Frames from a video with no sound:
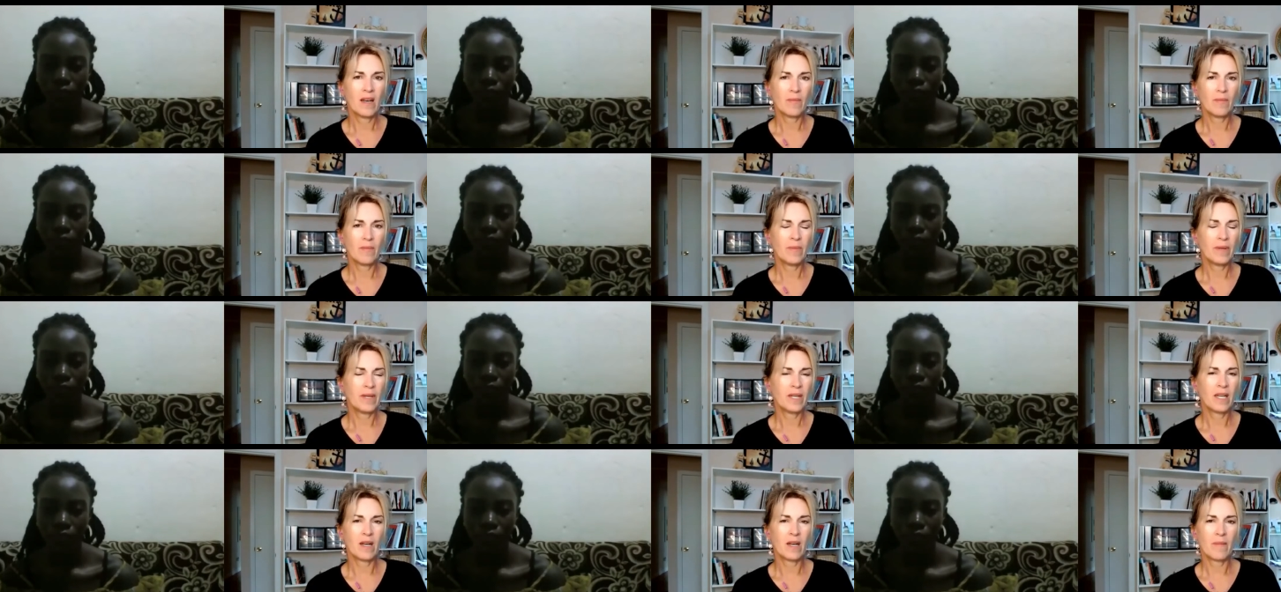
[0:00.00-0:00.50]

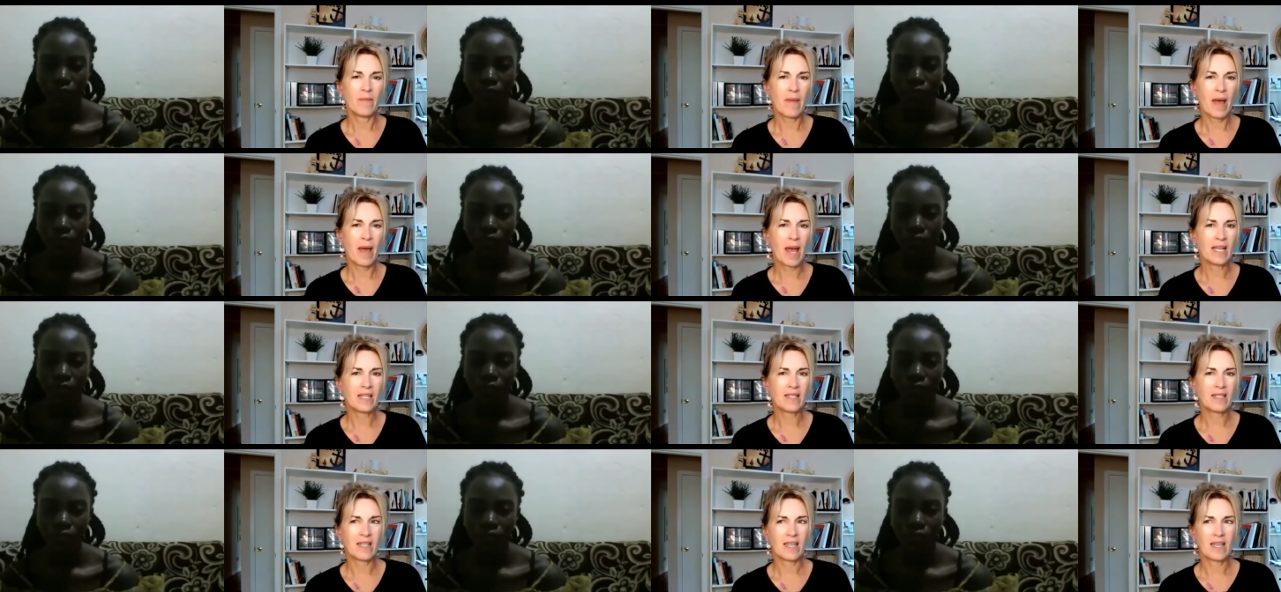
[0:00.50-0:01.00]
Speaker 1: been
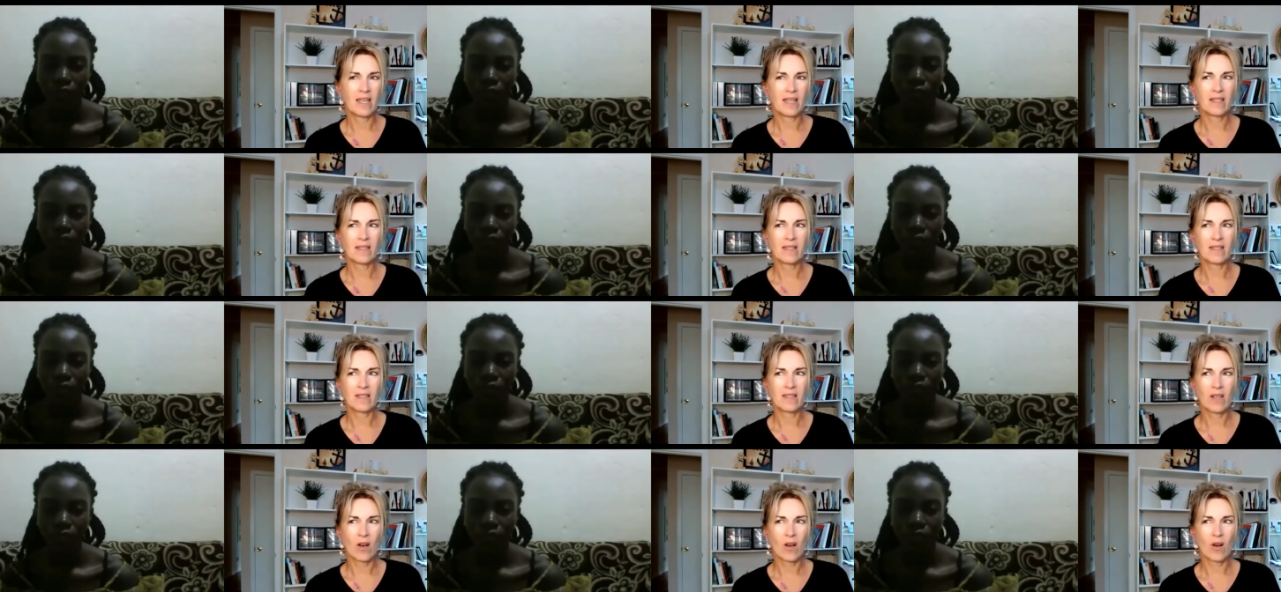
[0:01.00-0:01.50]

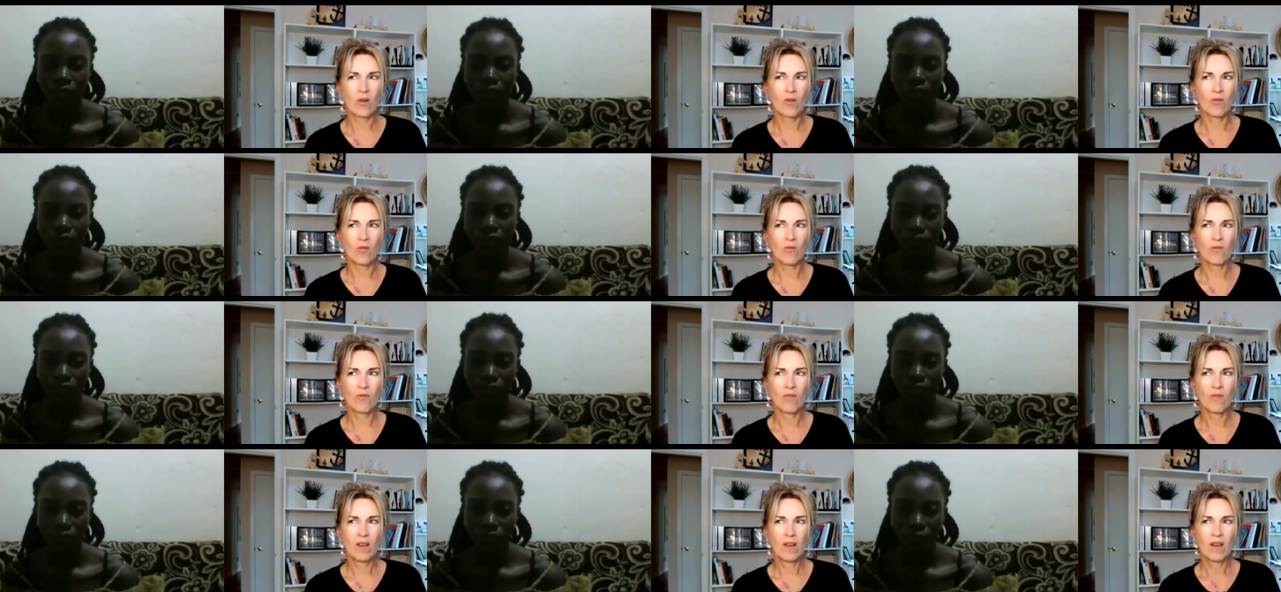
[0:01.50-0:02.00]
amazing.
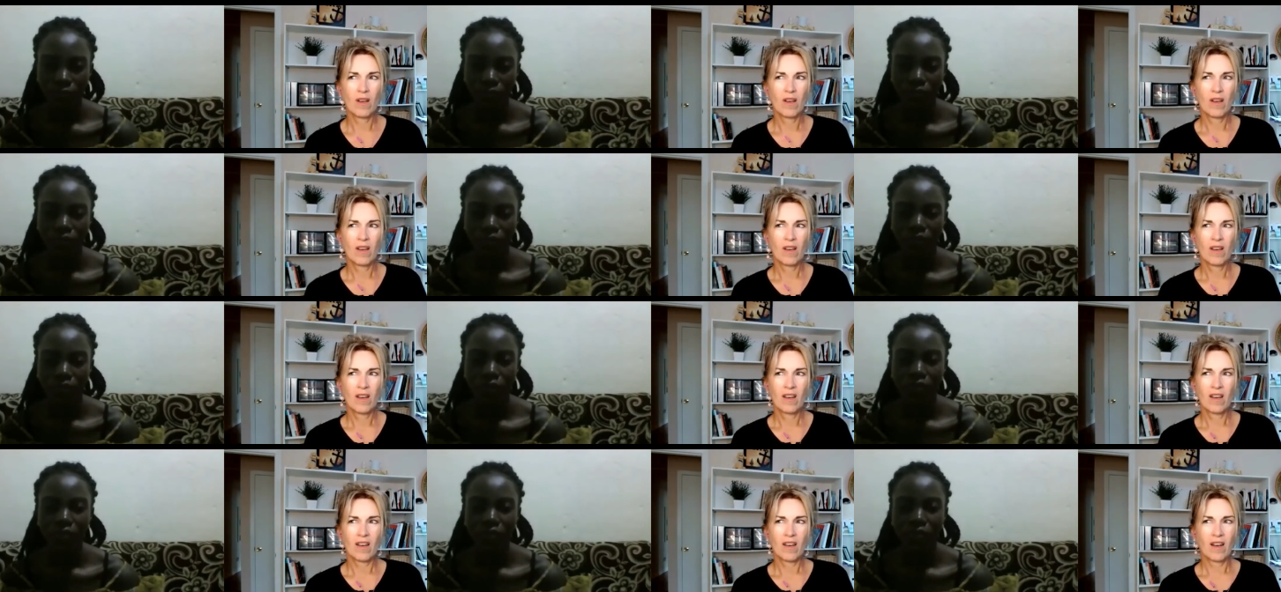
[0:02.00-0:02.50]
So,
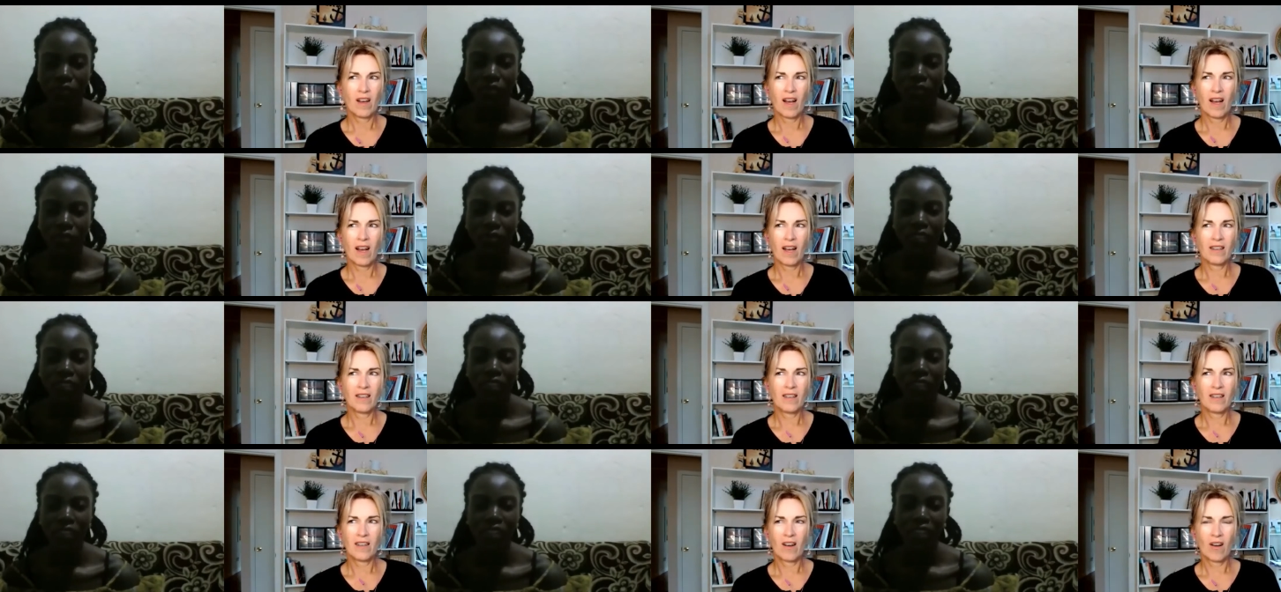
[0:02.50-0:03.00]

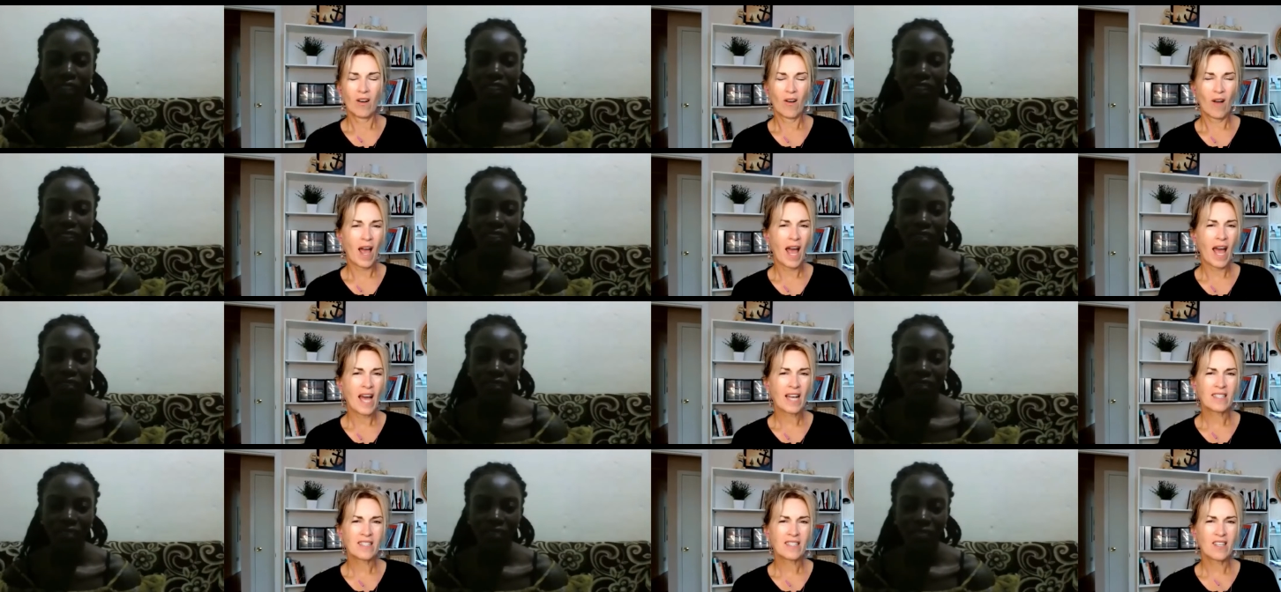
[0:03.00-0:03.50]
I, you know,
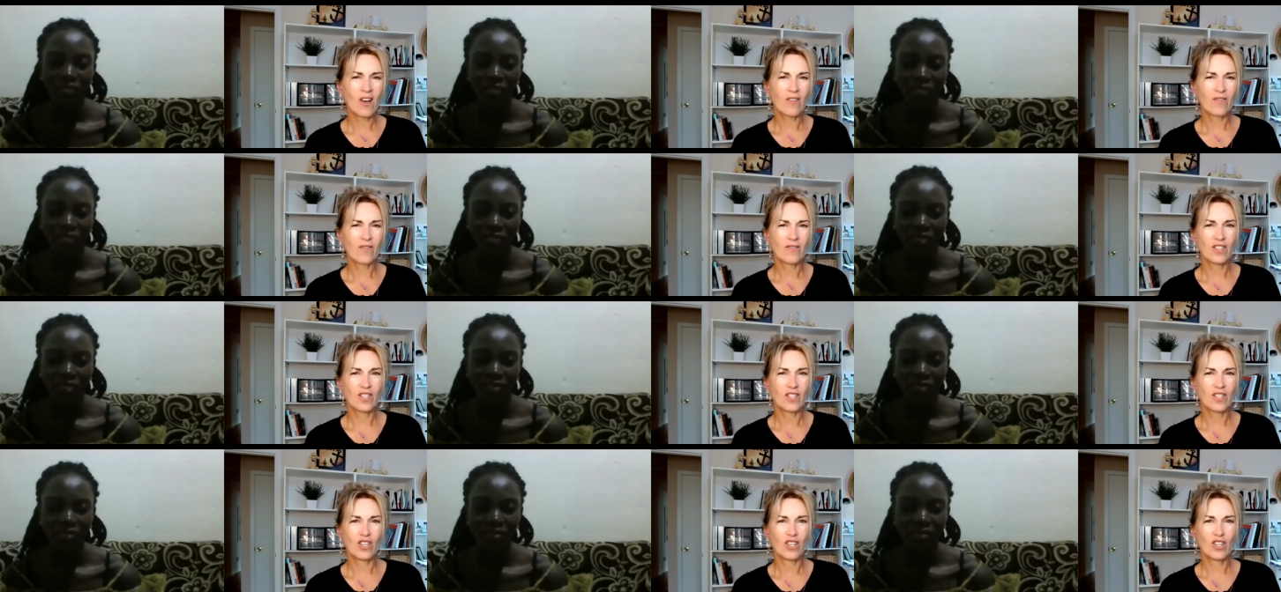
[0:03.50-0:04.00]
hats yeah.
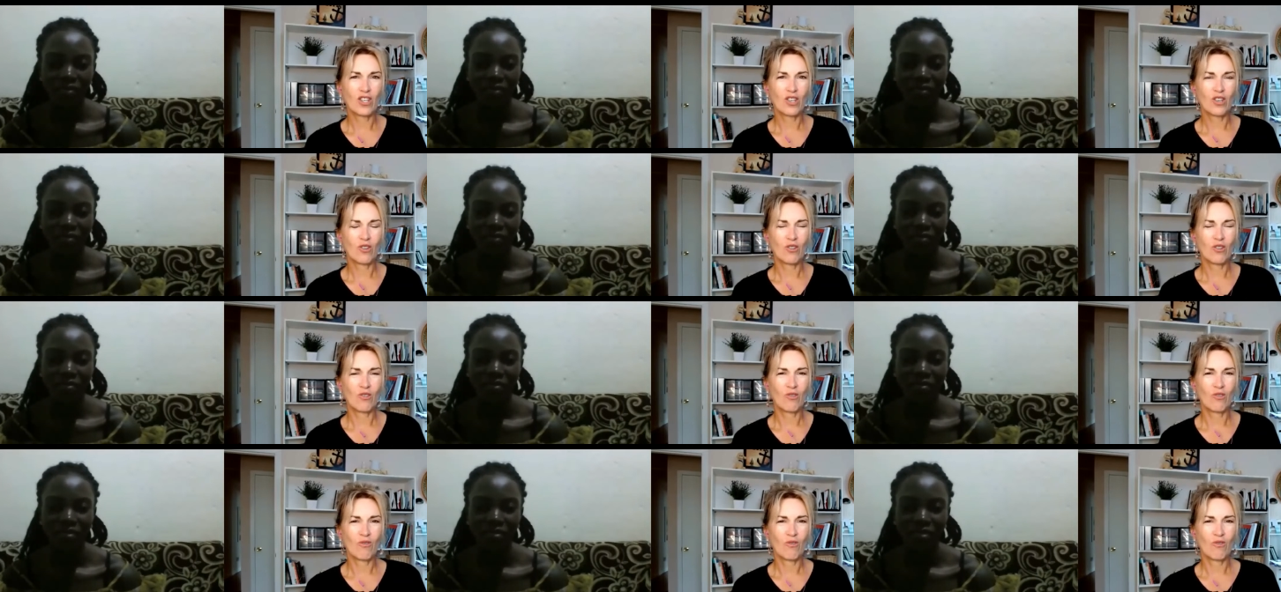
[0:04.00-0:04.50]
off to
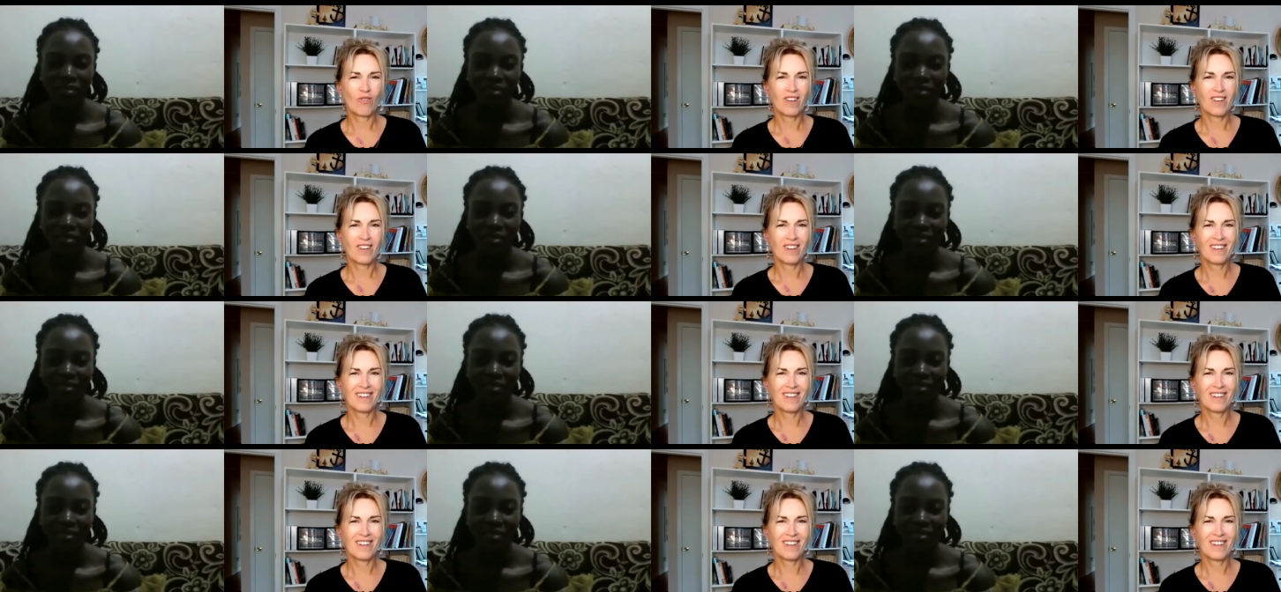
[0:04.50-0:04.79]
you.